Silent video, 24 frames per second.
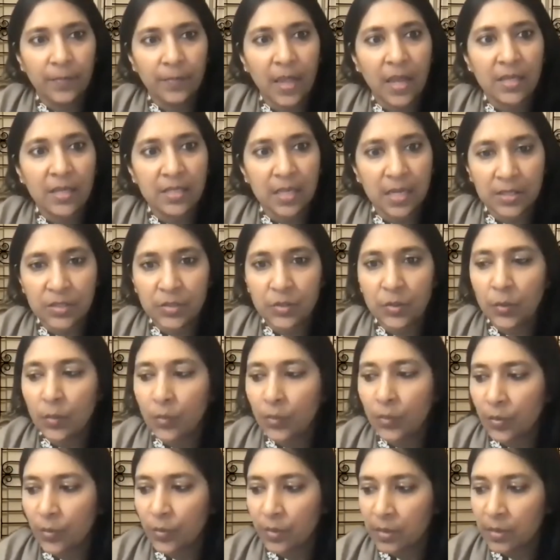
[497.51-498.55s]
As
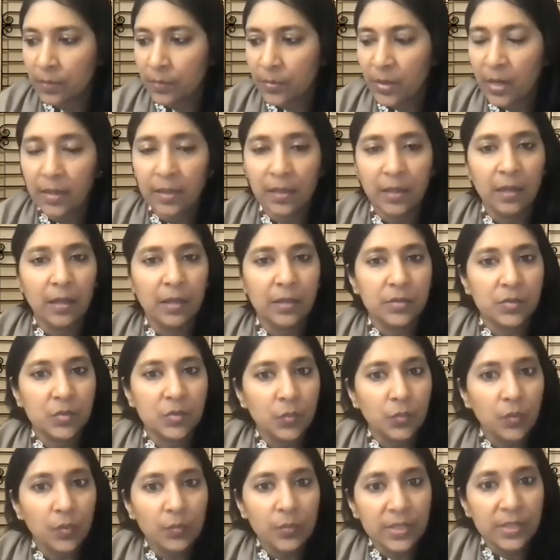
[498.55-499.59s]
in the pranic healing
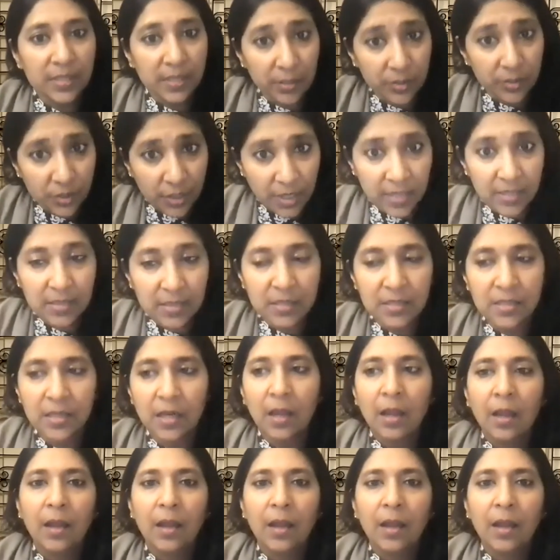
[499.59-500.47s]
school, we suggest